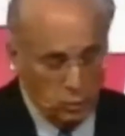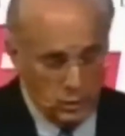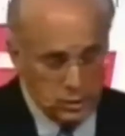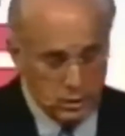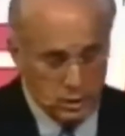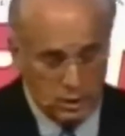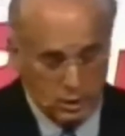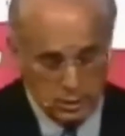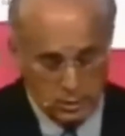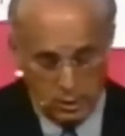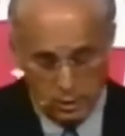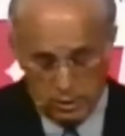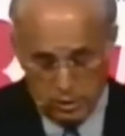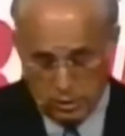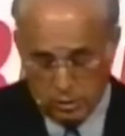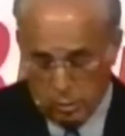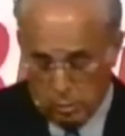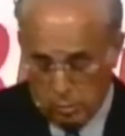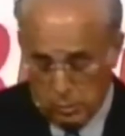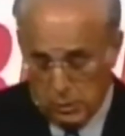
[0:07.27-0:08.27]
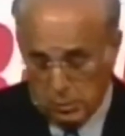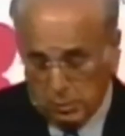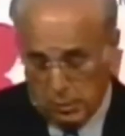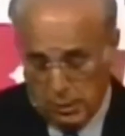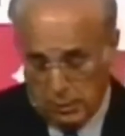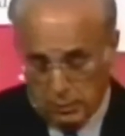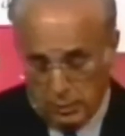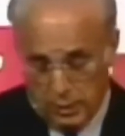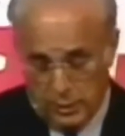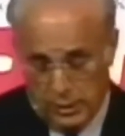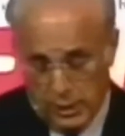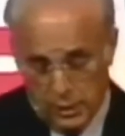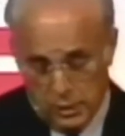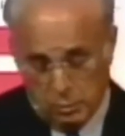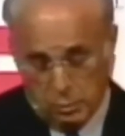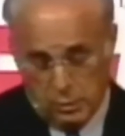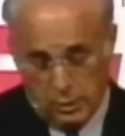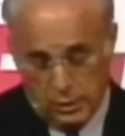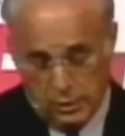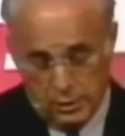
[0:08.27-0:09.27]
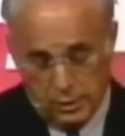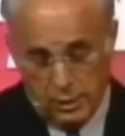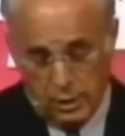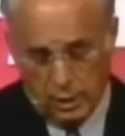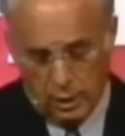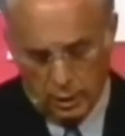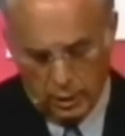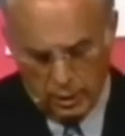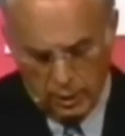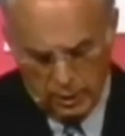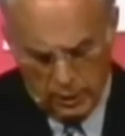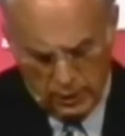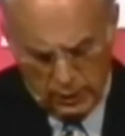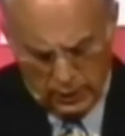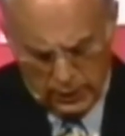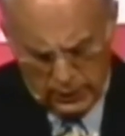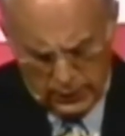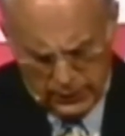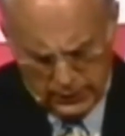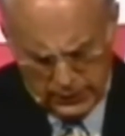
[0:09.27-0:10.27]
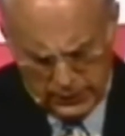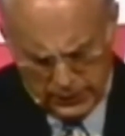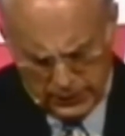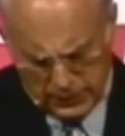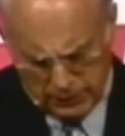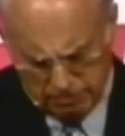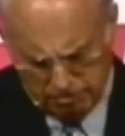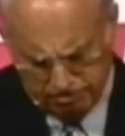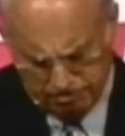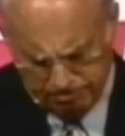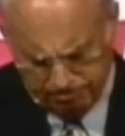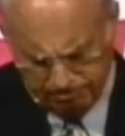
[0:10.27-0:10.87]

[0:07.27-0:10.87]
one sense, I just opened the Bible and that's what is there. Okay,